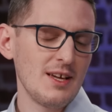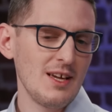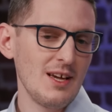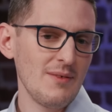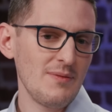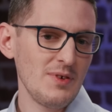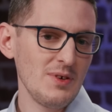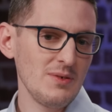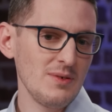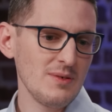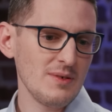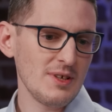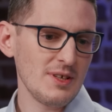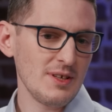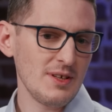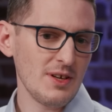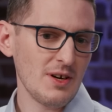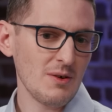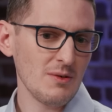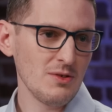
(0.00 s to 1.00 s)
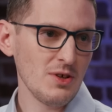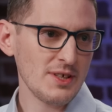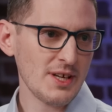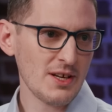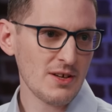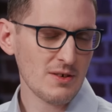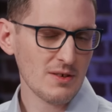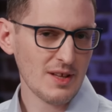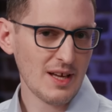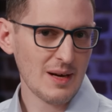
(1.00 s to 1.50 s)
If you look
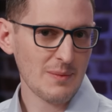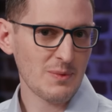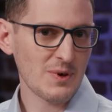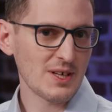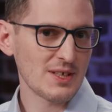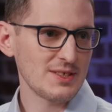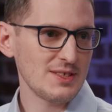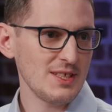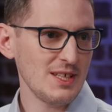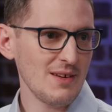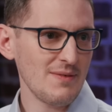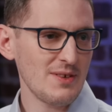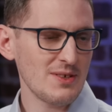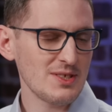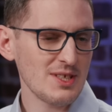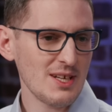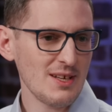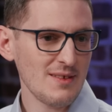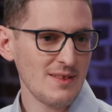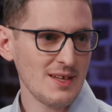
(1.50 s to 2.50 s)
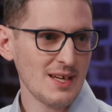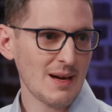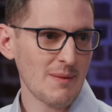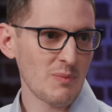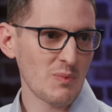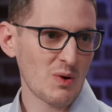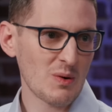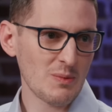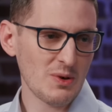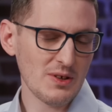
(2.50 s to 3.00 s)
at your lab work, see if there's anything
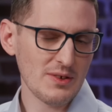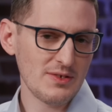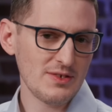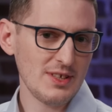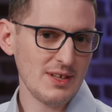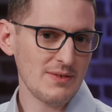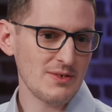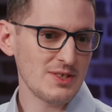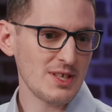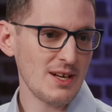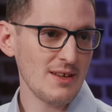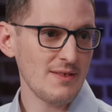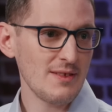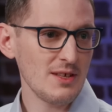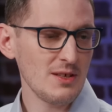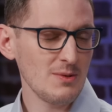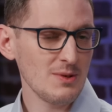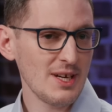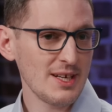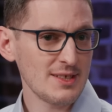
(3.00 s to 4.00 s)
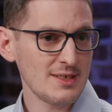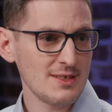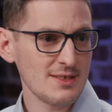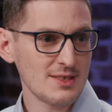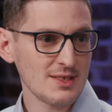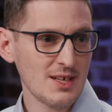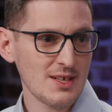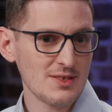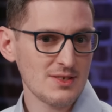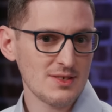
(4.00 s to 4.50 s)
abnormal, see if there's anything you'd like to
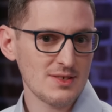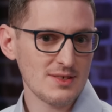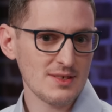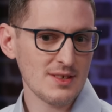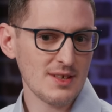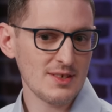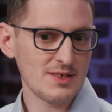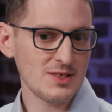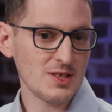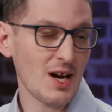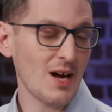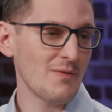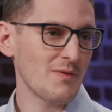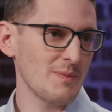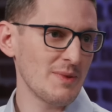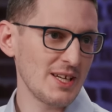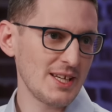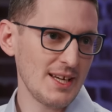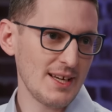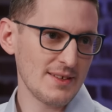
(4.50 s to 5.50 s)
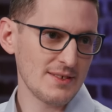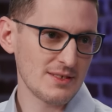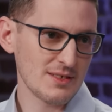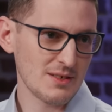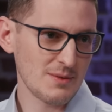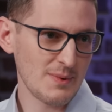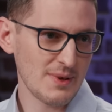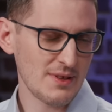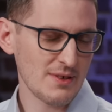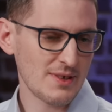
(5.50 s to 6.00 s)
discuss aside from the
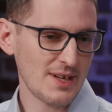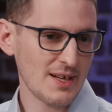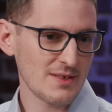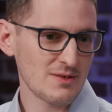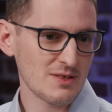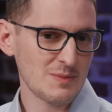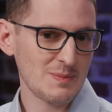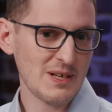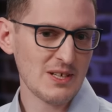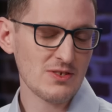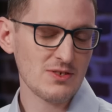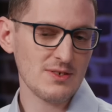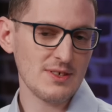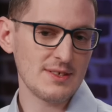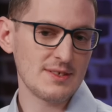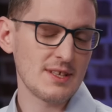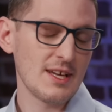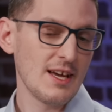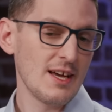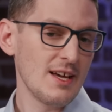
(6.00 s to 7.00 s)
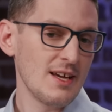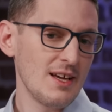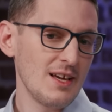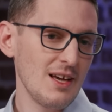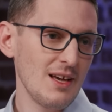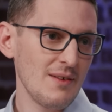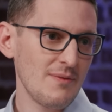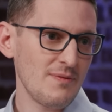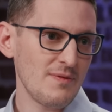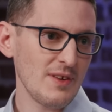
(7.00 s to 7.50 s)
cancer with your cancer specialist.
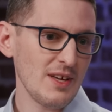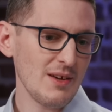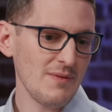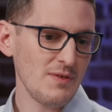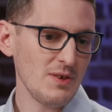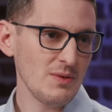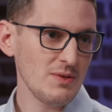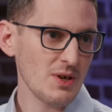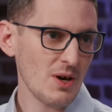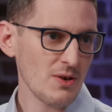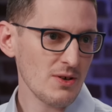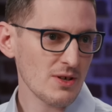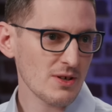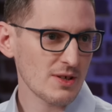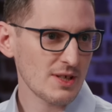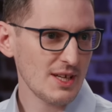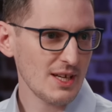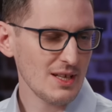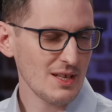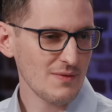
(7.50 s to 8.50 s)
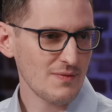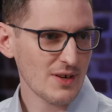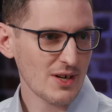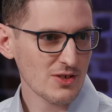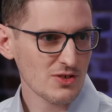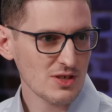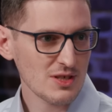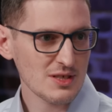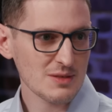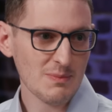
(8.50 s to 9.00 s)
If you know your kidney
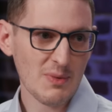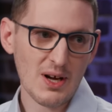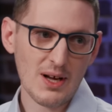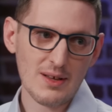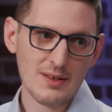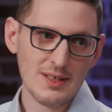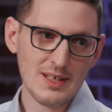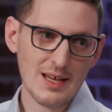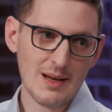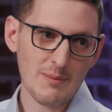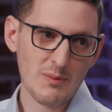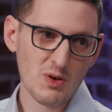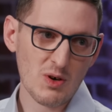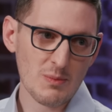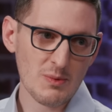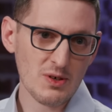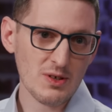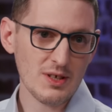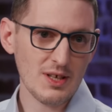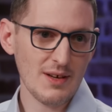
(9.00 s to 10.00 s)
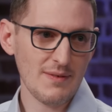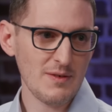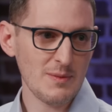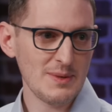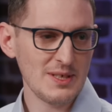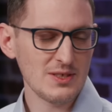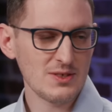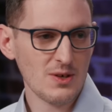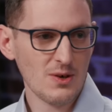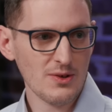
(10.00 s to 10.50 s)
function is mildly abnormal, if
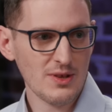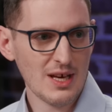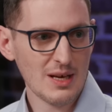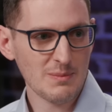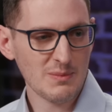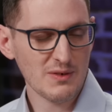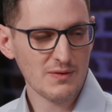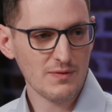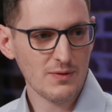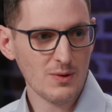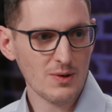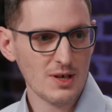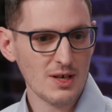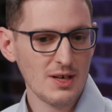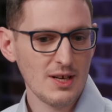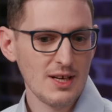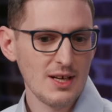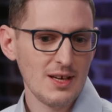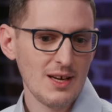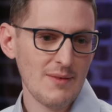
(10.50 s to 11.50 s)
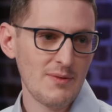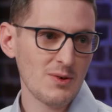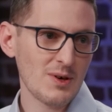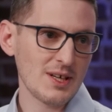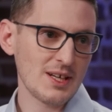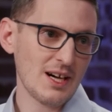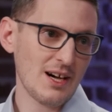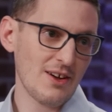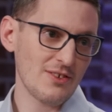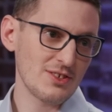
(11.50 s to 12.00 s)
you've been told that before, if
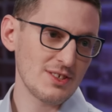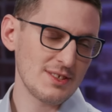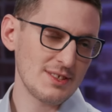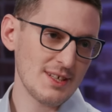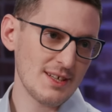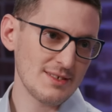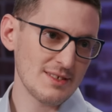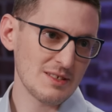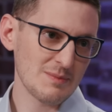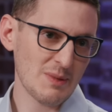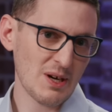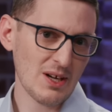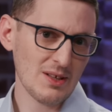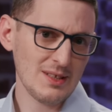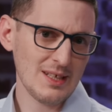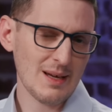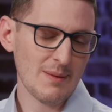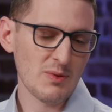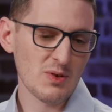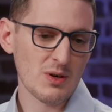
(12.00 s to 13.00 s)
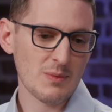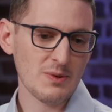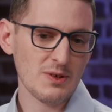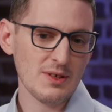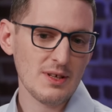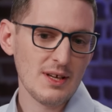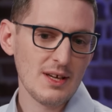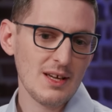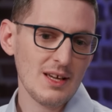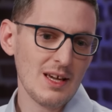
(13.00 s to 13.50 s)
your oncologist says it's mildly
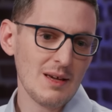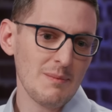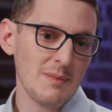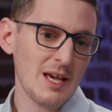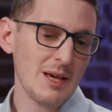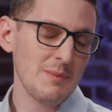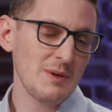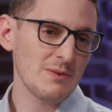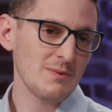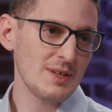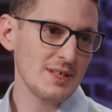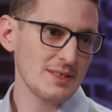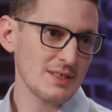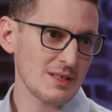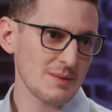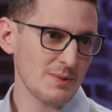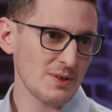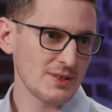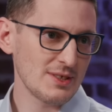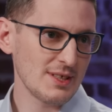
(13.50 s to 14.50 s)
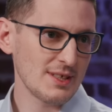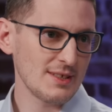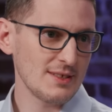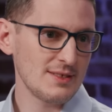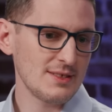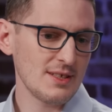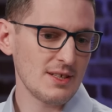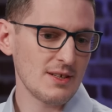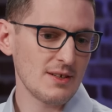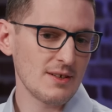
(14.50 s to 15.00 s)
abnormal, it may be reasonable to
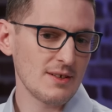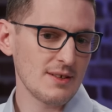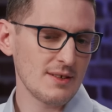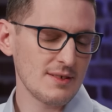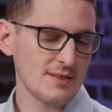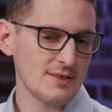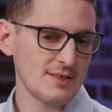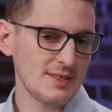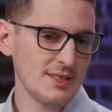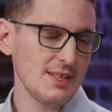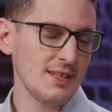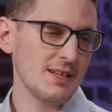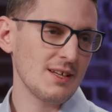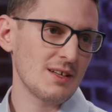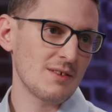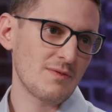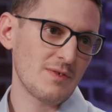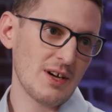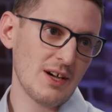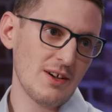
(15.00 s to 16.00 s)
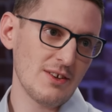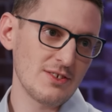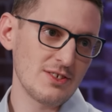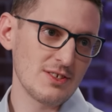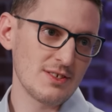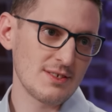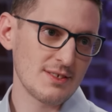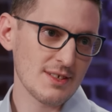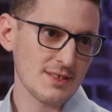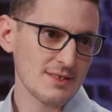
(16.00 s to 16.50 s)
consider seeing a
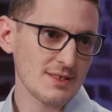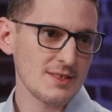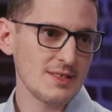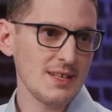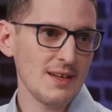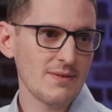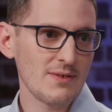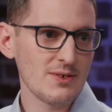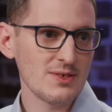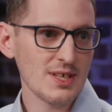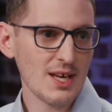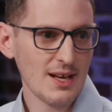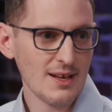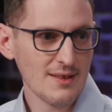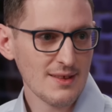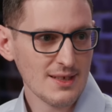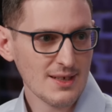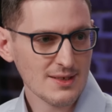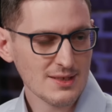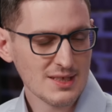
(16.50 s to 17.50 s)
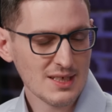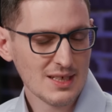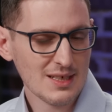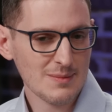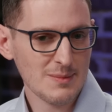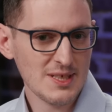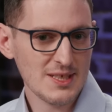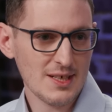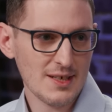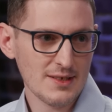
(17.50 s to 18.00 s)
nephrologist just to see if there's anything else that
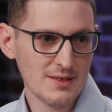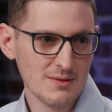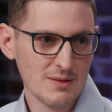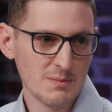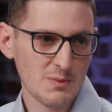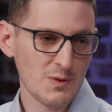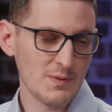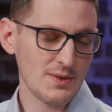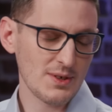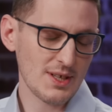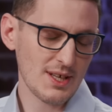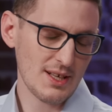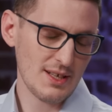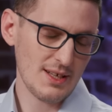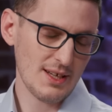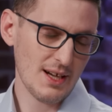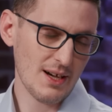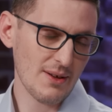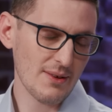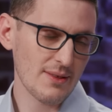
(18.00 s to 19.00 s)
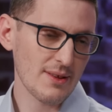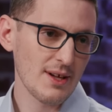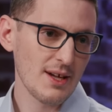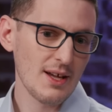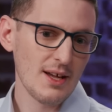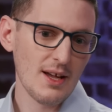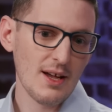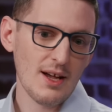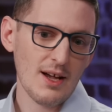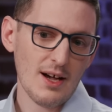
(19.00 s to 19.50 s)
can be done to improve your kidney health.
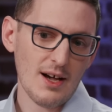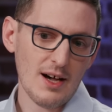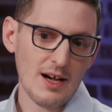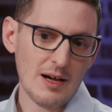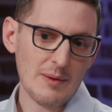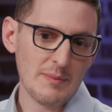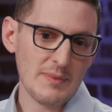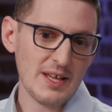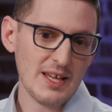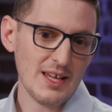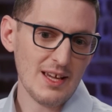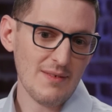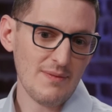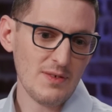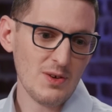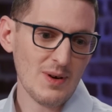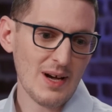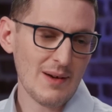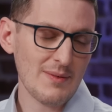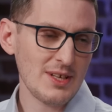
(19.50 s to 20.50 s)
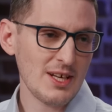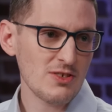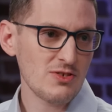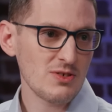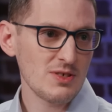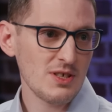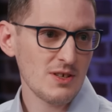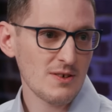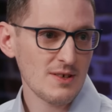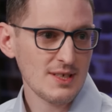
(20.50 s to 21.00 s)
If you haven't
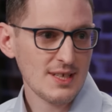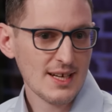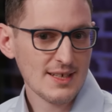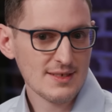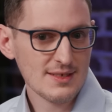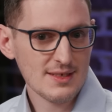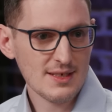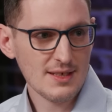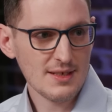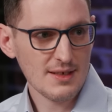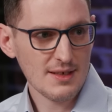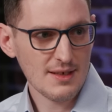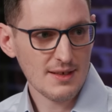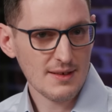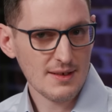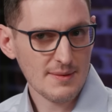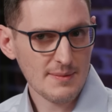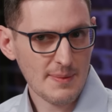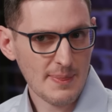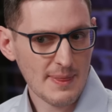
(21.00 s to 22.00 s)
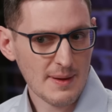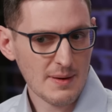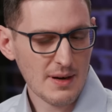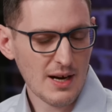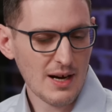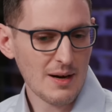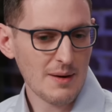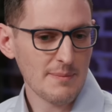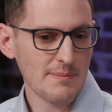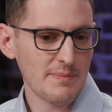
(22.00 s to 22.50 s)
had your urine tested
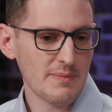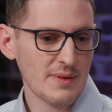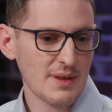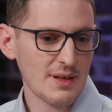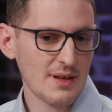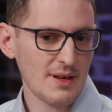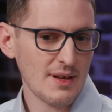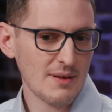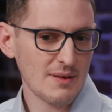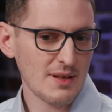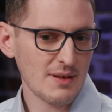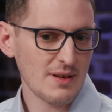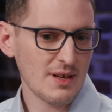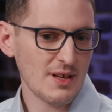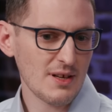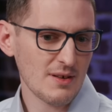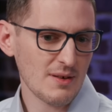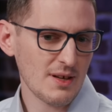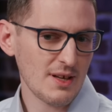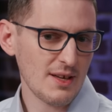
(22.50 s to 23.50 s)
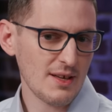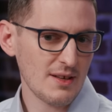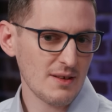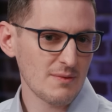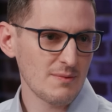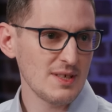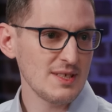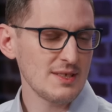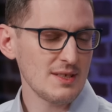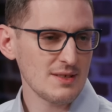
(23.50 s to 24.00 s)
in
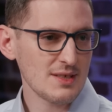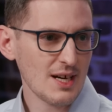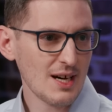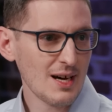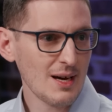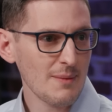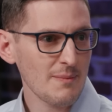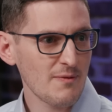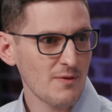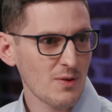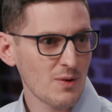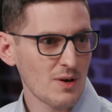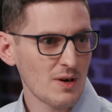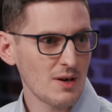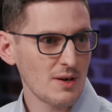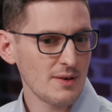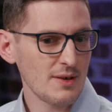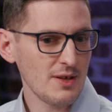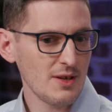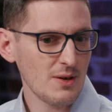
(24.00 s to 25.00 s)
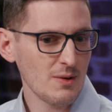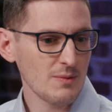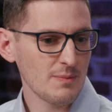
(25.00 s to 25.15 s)
the recent time for